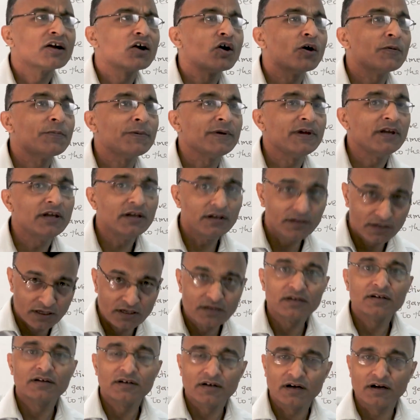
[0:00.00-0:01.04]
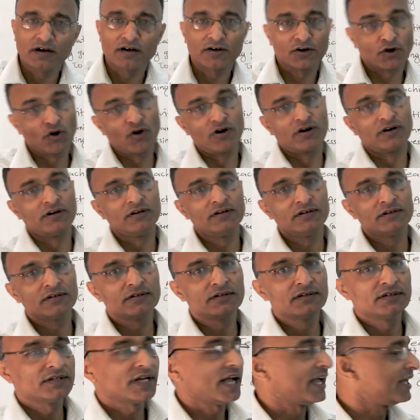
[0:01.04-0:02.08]
copy wrong,
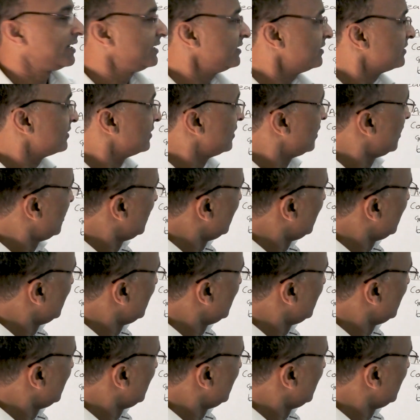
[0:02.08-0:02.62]
and